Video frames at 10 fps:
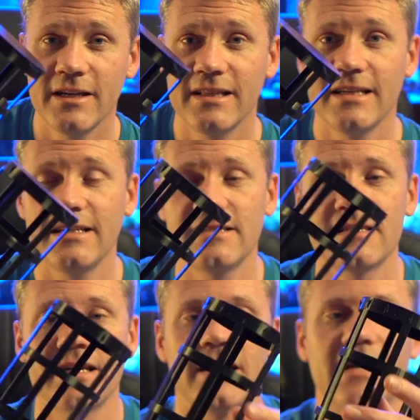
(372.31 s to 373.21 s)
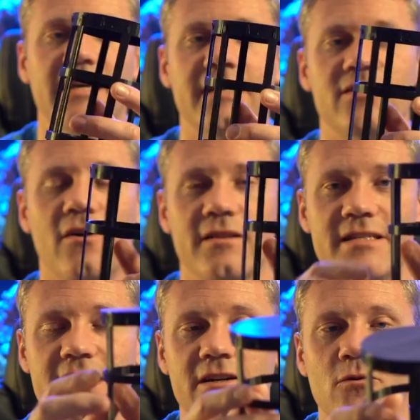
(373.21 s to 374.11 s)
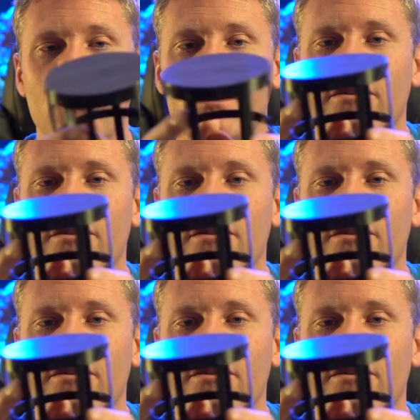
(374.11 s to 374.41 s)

in these is on this inner one,